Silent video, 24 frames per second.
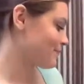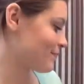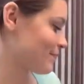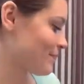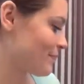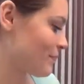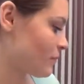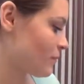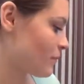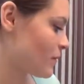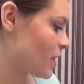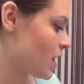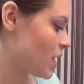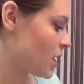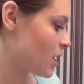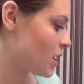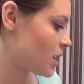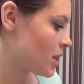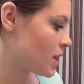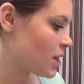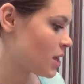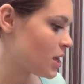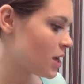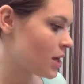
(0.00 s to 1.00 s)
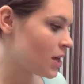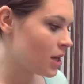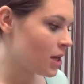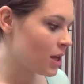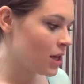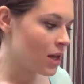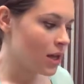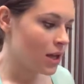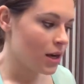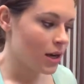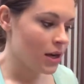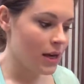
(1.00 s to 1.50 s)
Now it's time
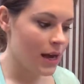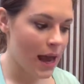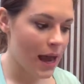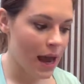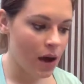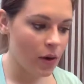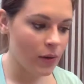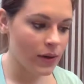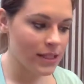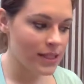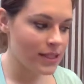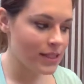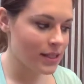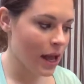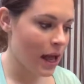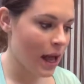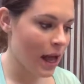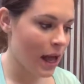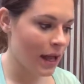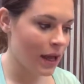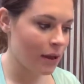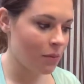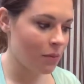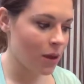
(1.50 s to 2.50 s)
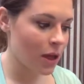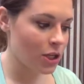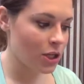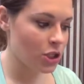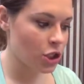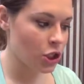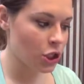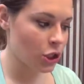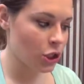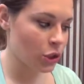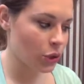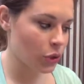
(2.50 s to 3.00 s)
to do the
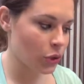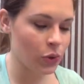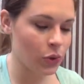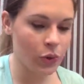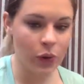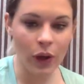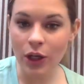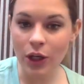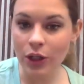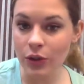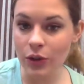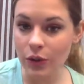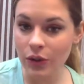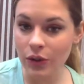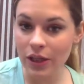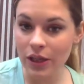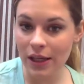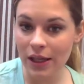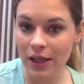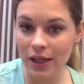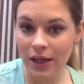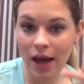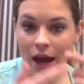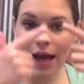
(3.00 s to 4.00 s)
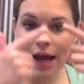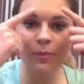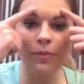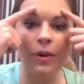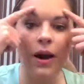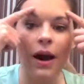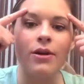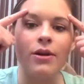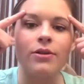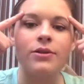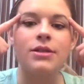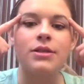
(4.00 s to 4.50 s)
eyebrows. Obviously, you're
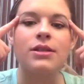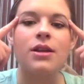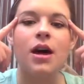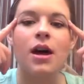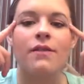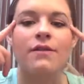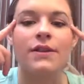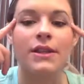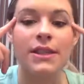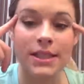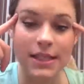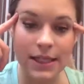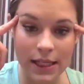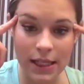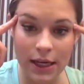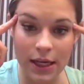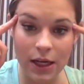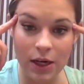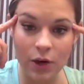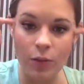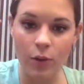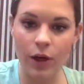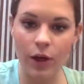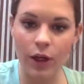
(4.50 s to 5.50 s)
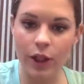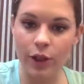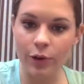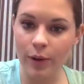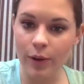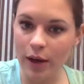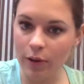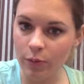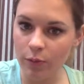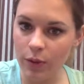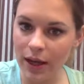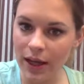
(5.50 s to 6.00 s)
wearing a red wig, and so if
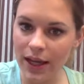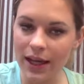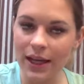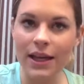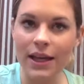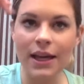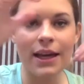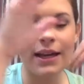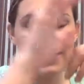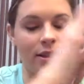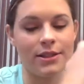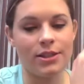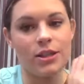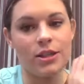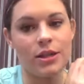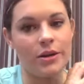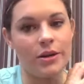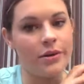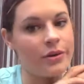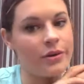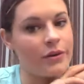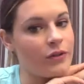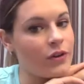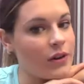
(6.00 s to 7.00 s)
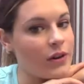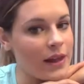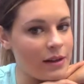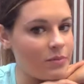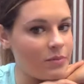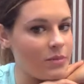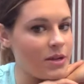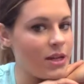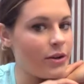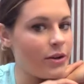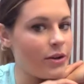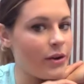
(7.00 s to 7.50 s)
you're like me and you have brown eyebrows,
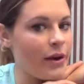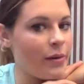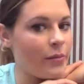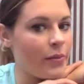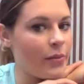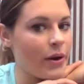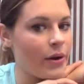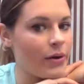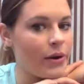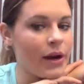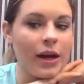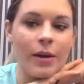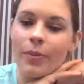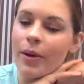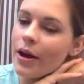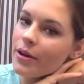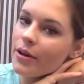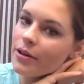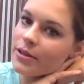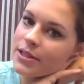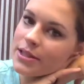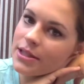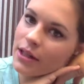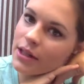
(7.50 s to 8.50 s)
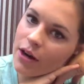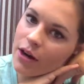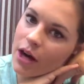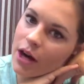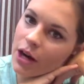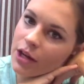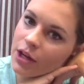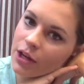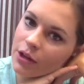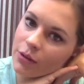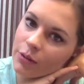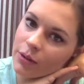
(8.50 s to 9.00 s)
they're not going to really go
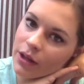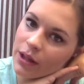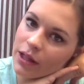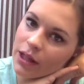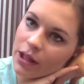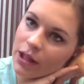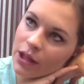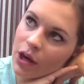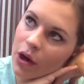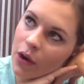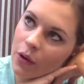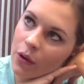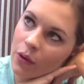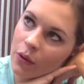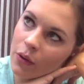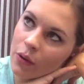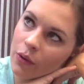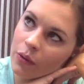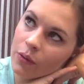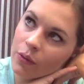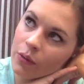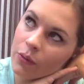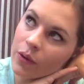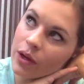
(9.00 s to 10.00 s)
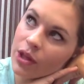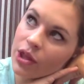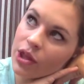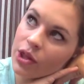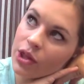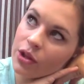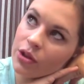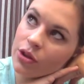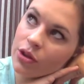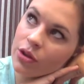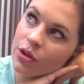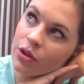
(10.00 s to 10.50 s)
with the wig.
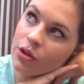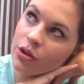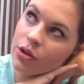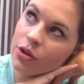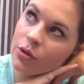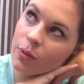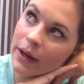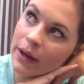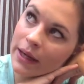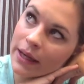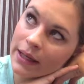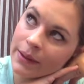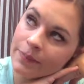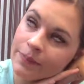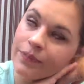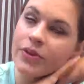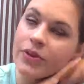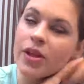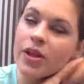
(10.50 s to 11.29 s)
So,